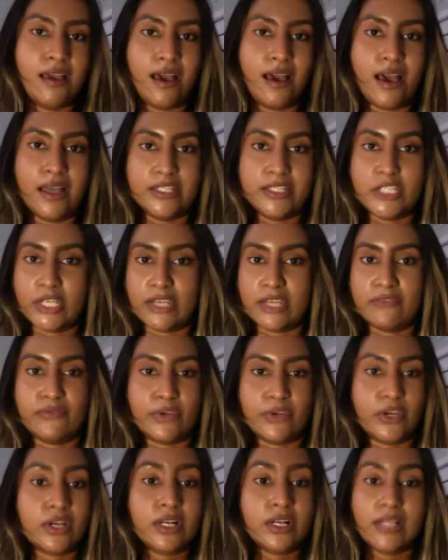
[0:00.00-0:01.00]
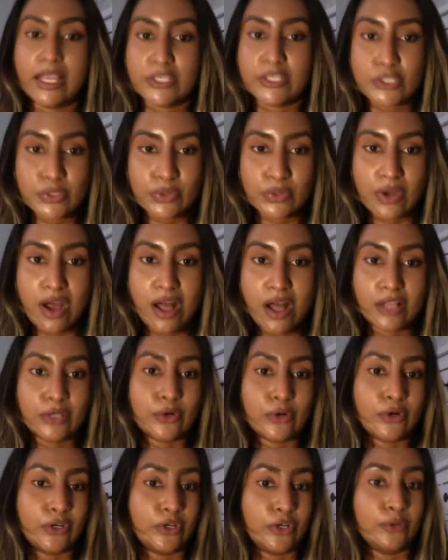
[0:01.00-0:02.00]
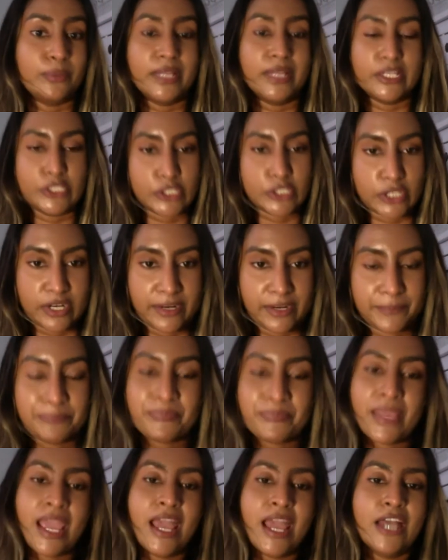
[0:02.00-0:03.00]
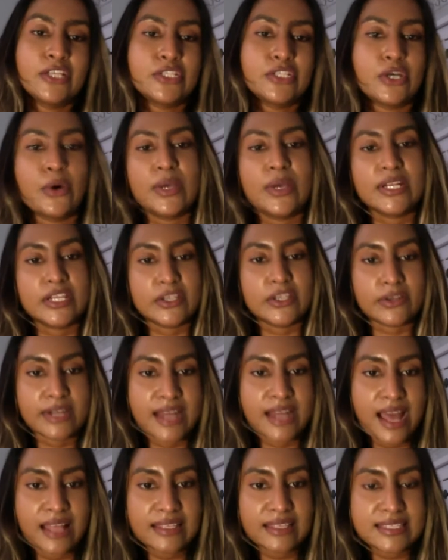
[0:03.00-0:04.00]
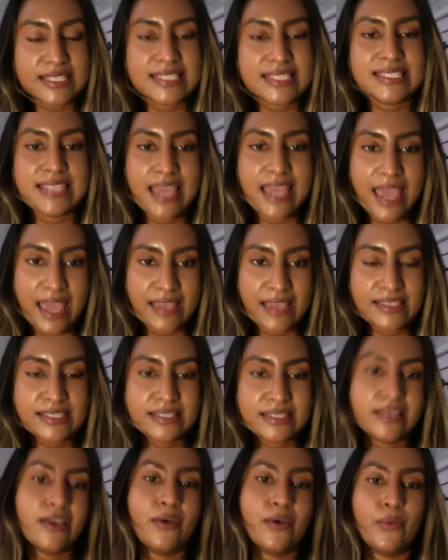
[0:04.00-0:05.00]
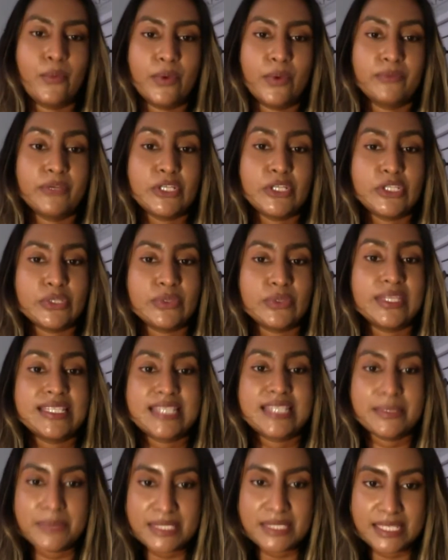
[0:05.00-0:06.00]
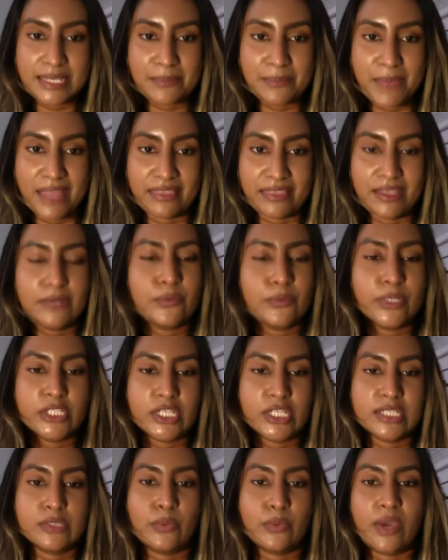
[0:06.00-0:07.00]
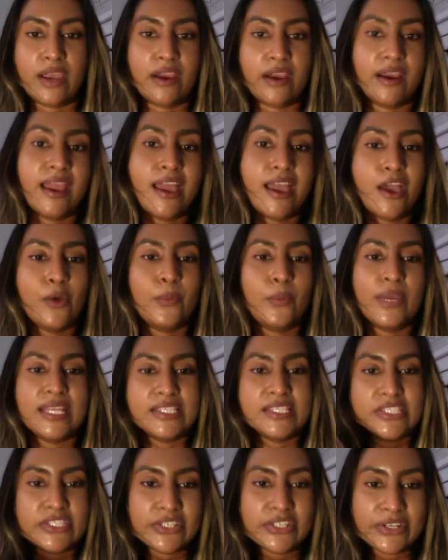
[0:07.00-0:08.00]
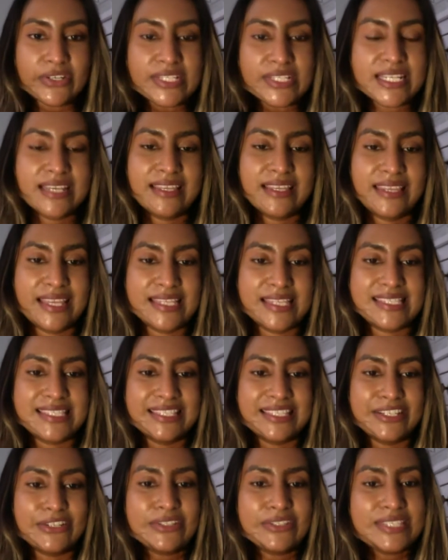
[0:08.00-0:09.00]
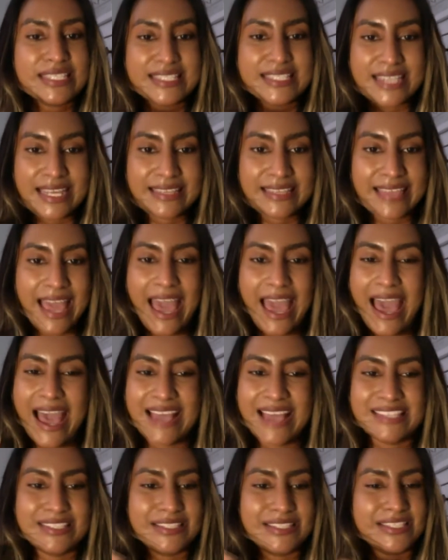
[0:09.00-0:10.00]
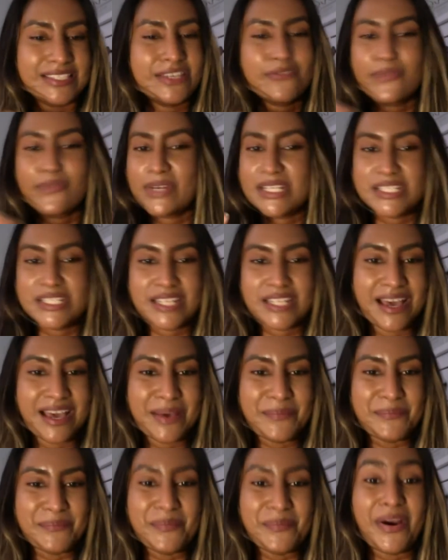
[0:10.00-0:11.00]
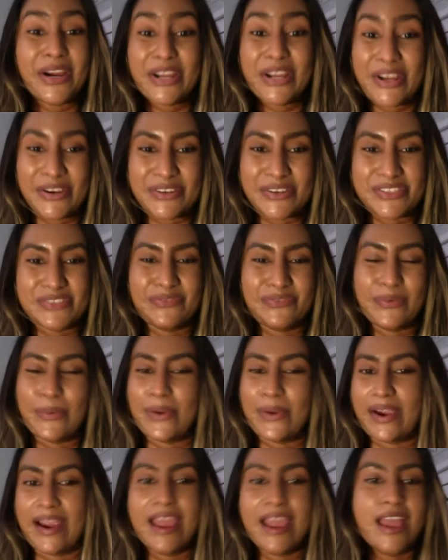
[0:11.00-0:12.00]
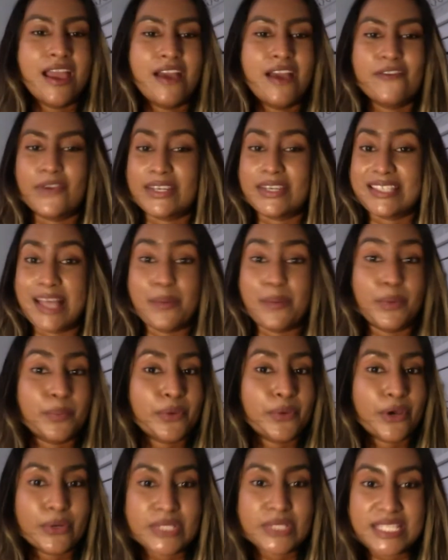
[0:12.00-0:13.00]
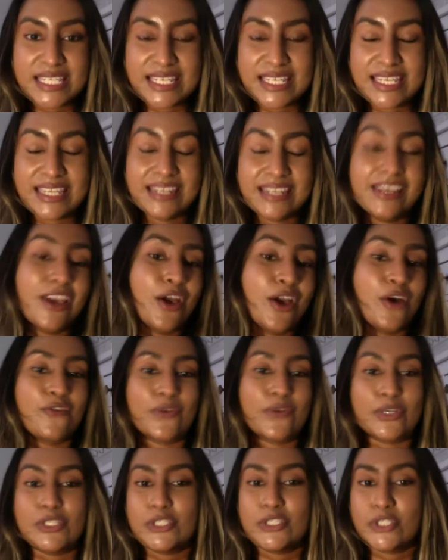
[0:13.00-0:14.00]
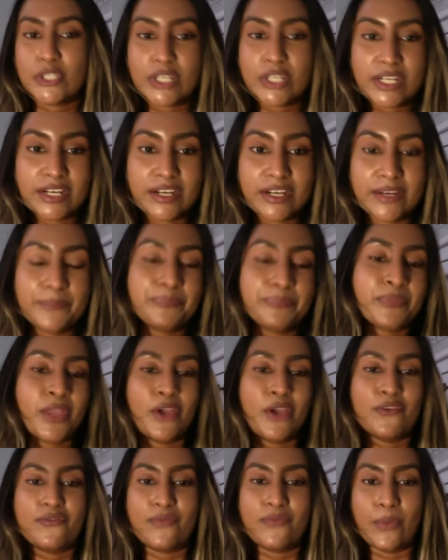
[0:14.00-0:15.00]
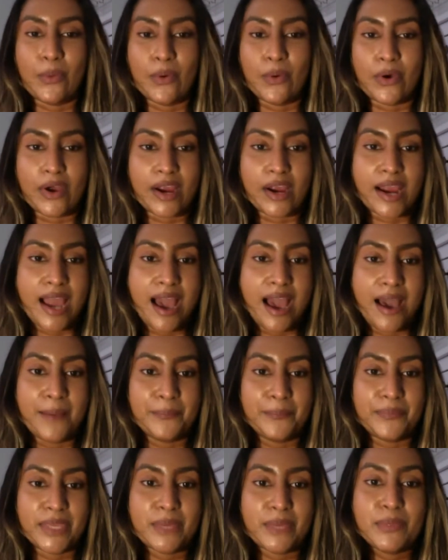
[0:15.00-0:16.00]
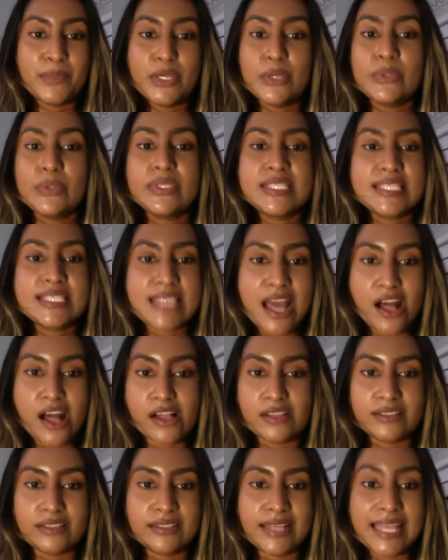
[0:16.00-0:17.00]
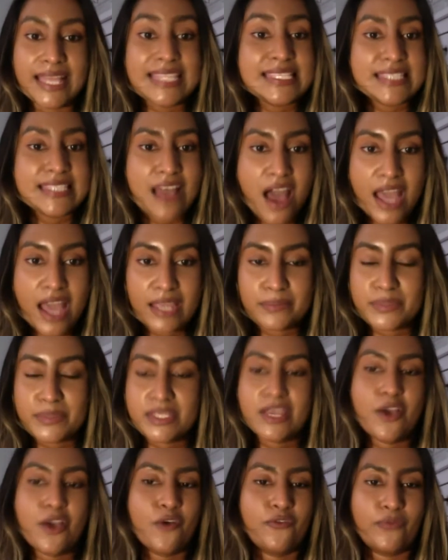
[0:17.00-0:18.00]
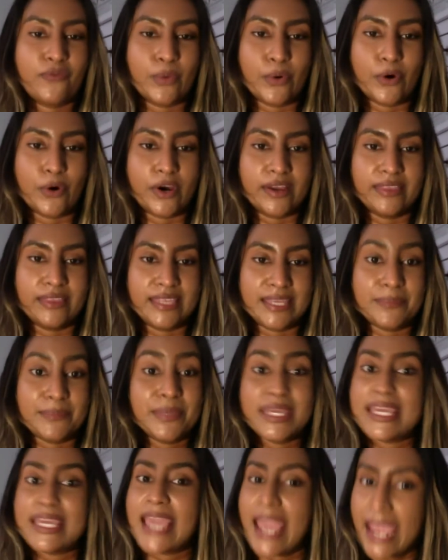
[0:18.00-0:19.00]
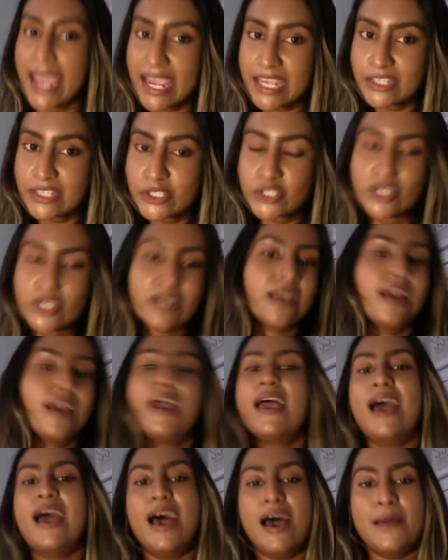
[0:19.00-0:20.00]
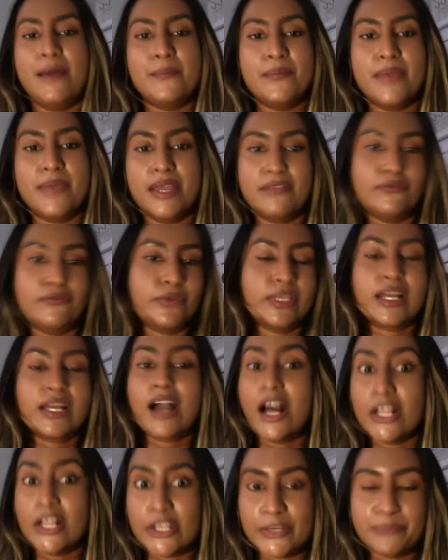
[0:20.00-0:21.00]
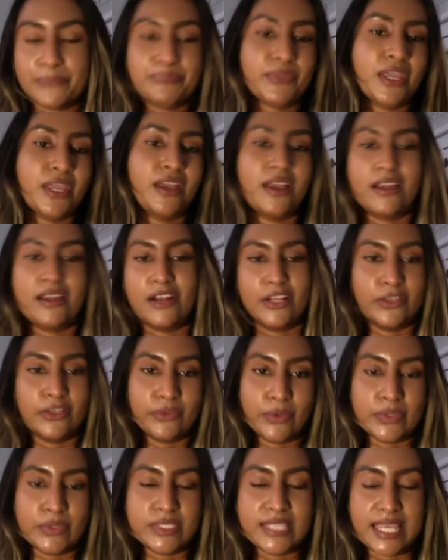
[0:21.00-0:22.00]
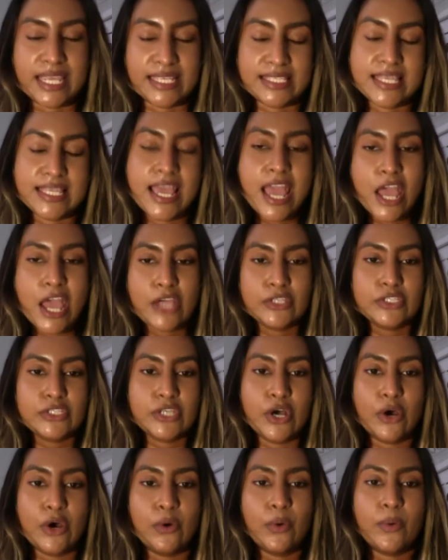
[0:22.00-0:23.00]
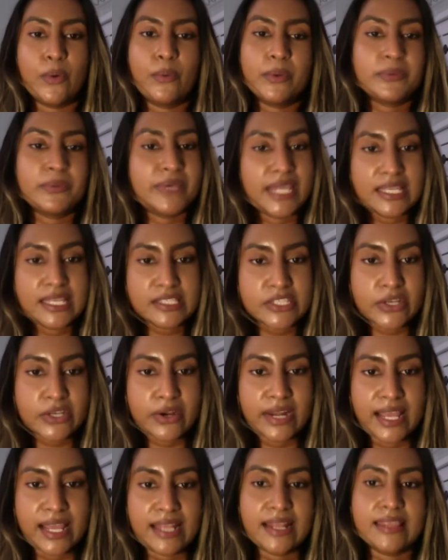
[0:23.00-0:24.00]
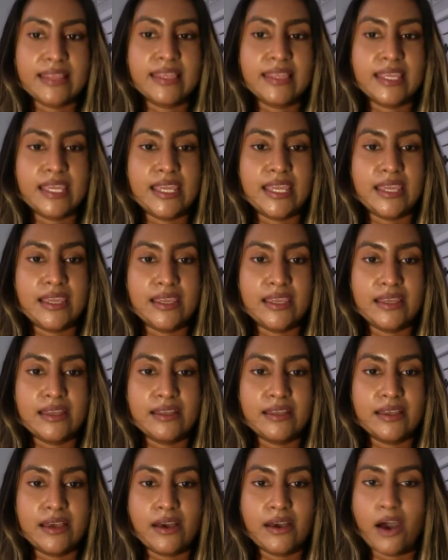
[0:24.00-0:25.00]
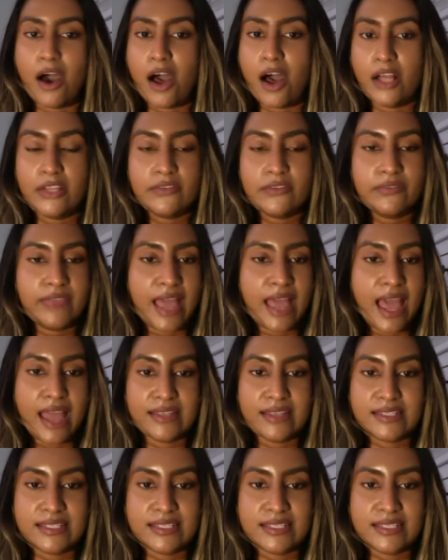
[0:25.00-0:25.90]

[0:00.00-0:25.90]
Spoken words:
checking for your cholesterol or your blood sugar. So in a urinalysis test, when we do the dipstick method, which is where we insert this little stick that has different markers for example, protein, for sugar, for immune cell enzymes, for the pH, and for the color, and all of those things. So when we insert it, all of that,